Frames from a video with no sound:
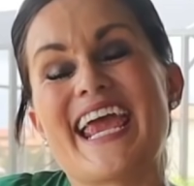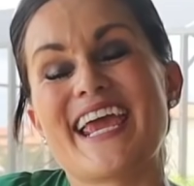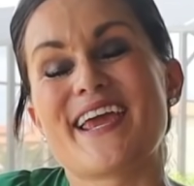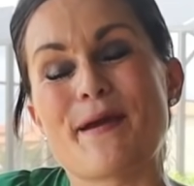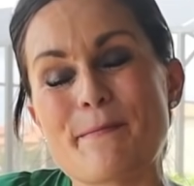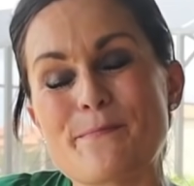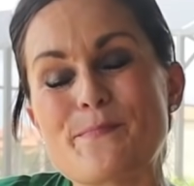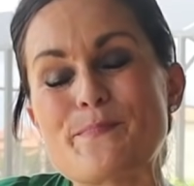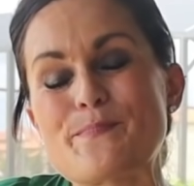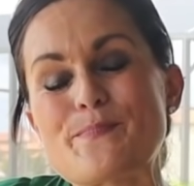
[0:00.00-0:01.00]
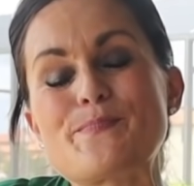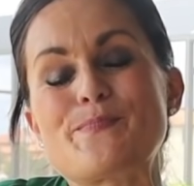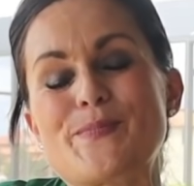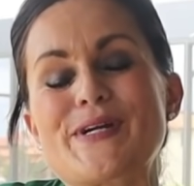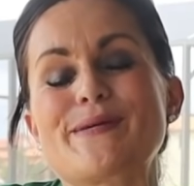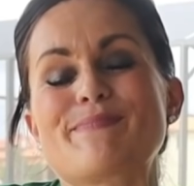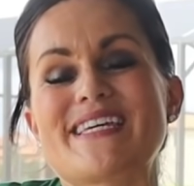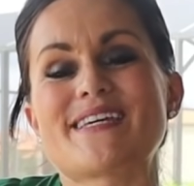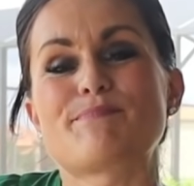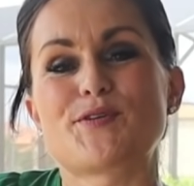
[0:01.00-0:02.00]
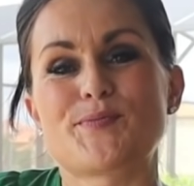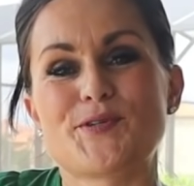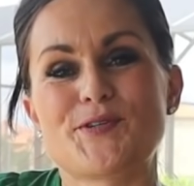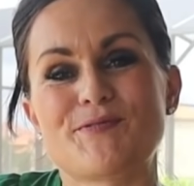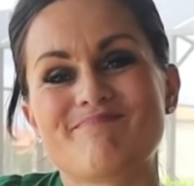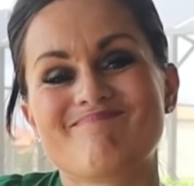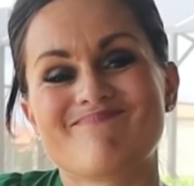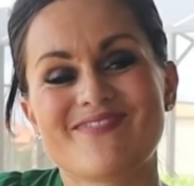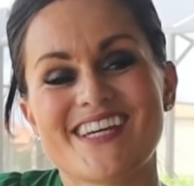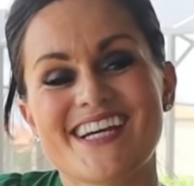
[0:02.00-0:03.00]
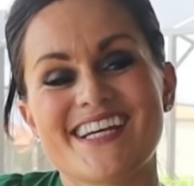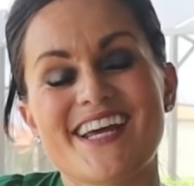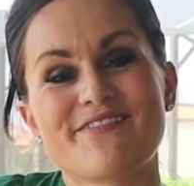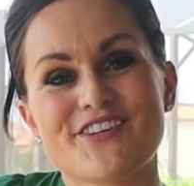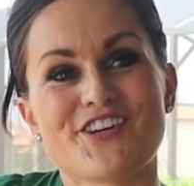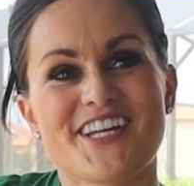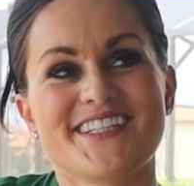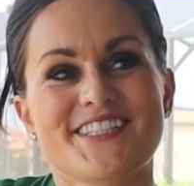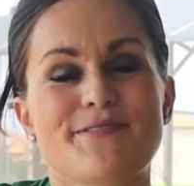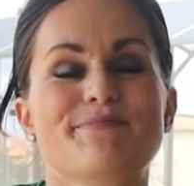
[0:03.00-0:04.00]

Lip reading: a pretty big boo-boo and I feel kind of